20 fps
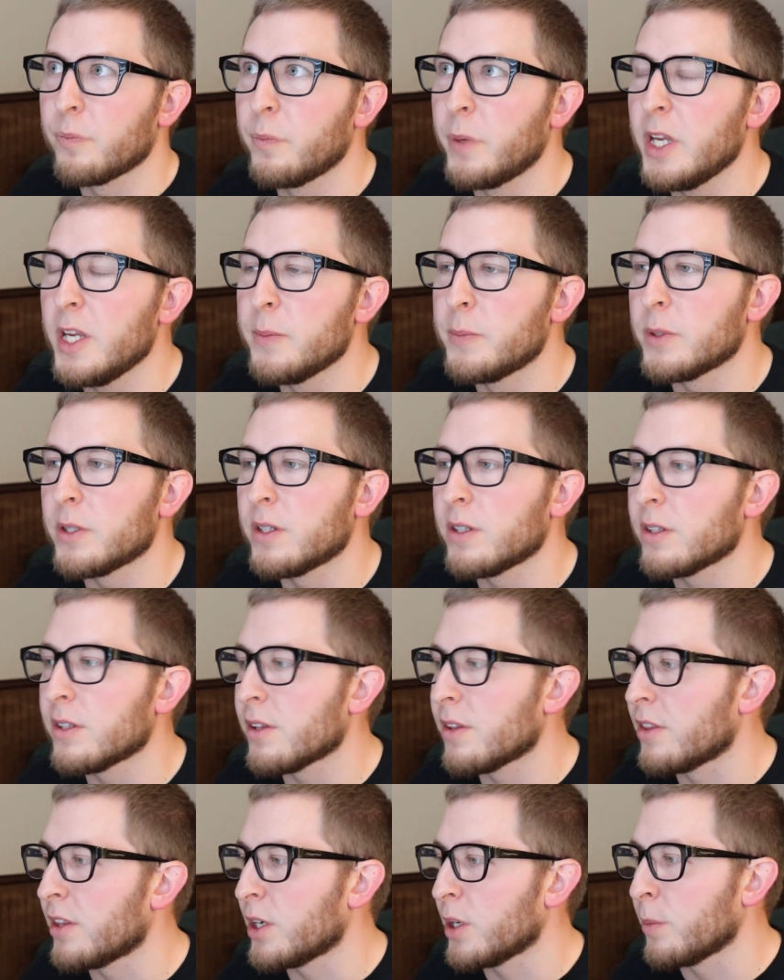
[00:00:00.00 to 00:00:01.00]

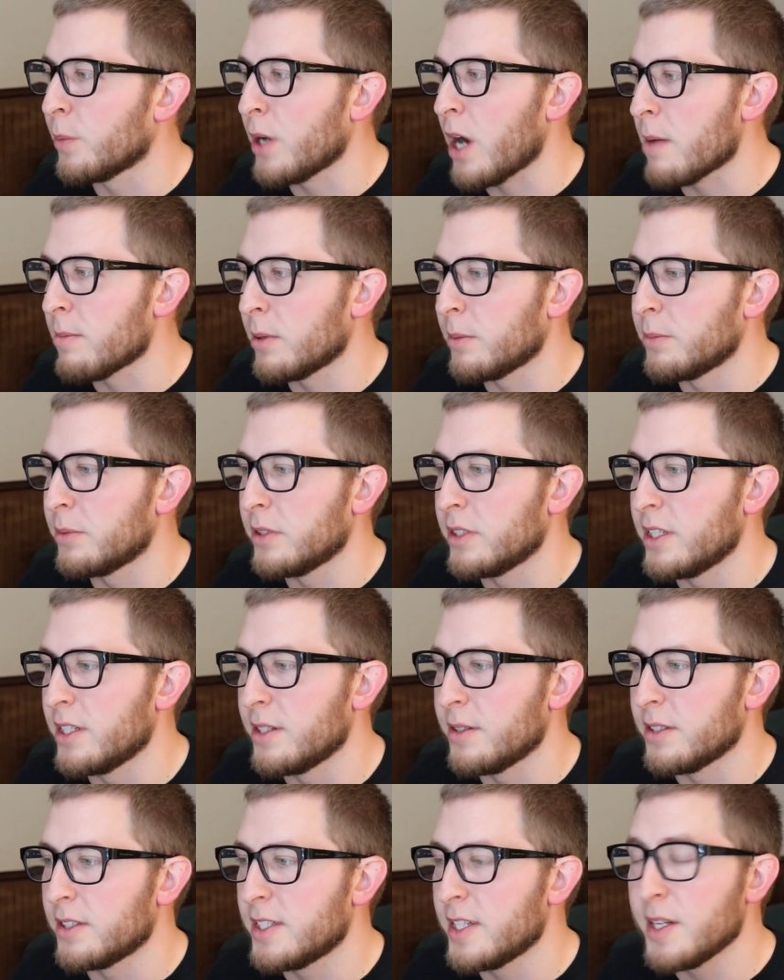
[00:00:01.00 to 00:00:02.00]
people that are
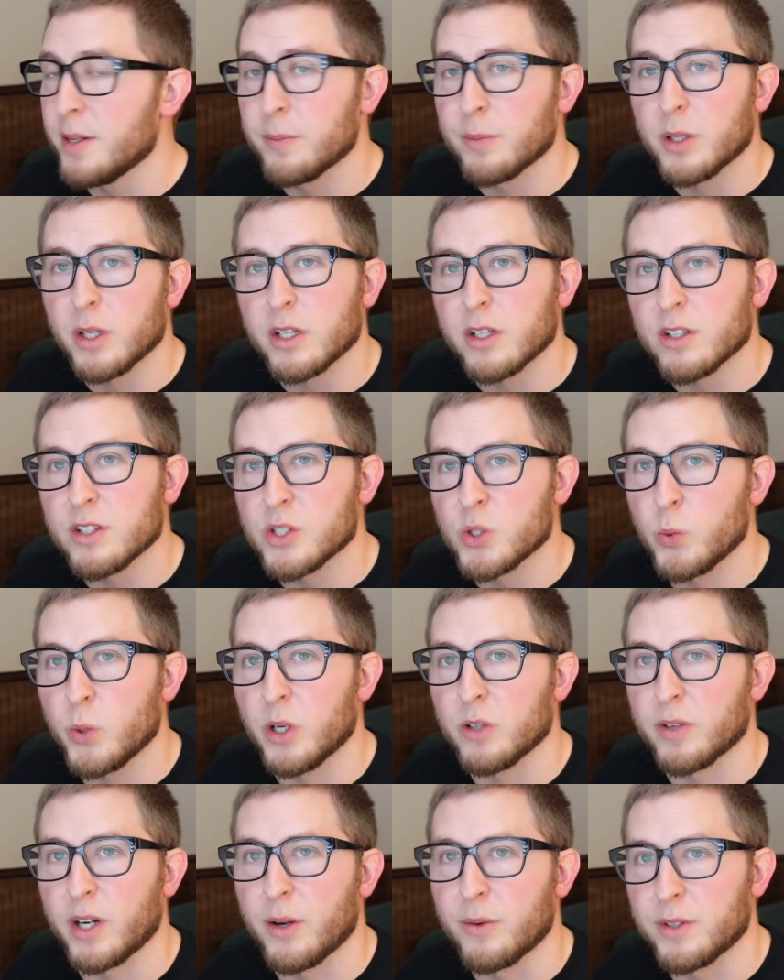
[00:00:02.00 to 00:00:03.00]
probably team players and
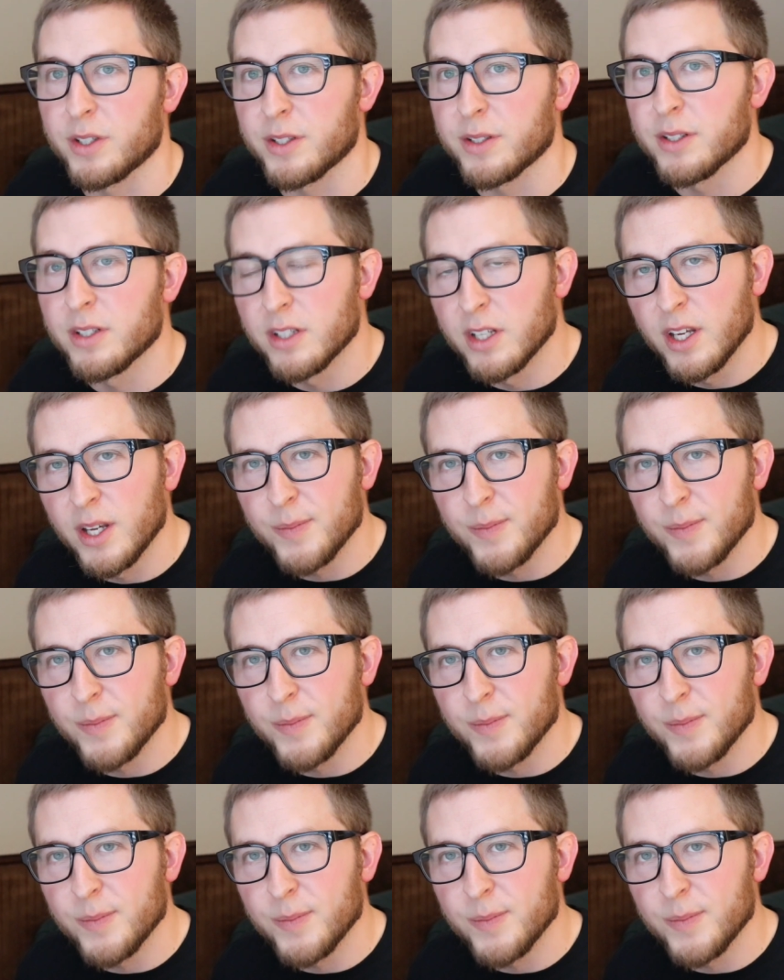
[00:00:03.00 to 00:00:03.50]
well-rounded.